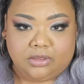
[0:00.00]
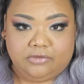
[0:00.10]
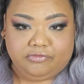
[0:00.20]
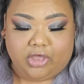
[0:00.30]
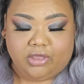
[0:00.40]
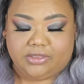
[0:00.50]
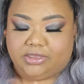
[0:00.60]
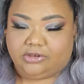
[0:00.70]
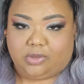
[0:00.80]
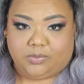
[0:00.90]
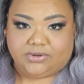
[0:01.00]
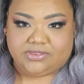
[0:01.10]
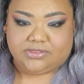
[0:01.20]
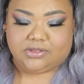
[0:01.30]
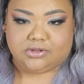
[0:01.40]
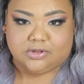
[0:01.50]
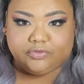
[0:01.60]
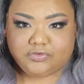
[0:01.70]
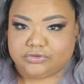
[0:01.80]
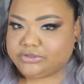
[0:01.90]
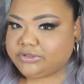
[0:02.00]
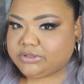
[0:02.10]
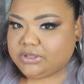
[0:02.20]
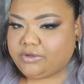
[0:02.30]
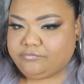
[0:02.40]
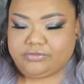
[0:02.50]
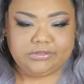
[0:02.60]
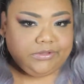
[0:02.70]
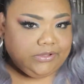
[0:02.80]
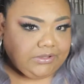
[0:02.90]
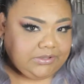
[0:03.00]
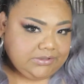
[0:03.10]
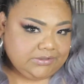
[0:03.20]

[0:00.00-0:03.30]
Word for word: if y'all again y'all want to see a closer look of the look